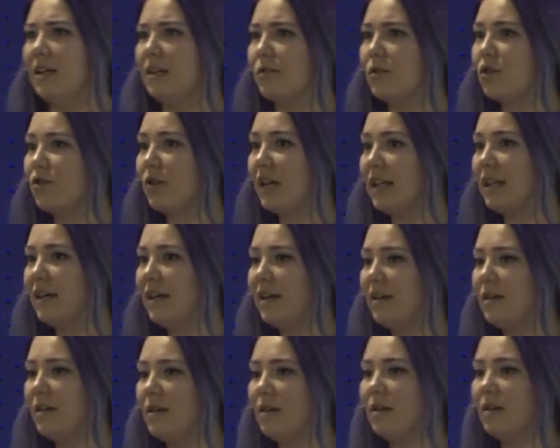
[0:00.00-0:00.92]
in
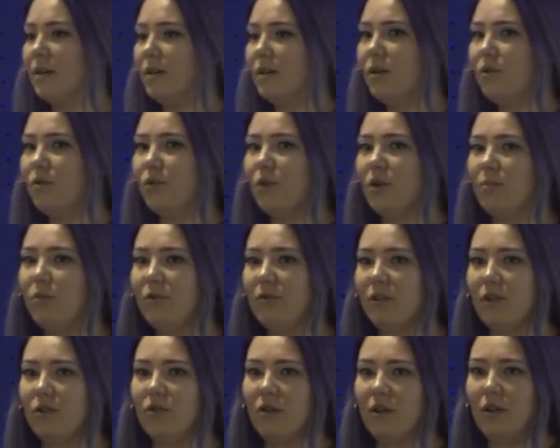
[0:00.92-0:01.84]
Australia, you're
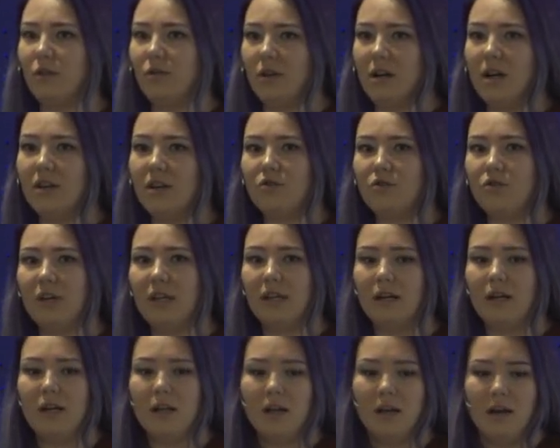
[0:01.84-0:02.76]
moving to a new
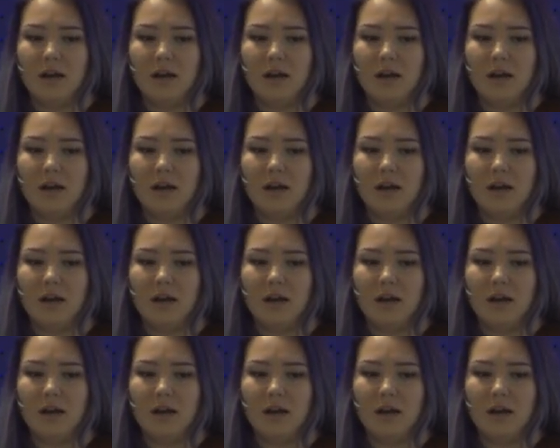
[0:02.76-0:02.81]
country,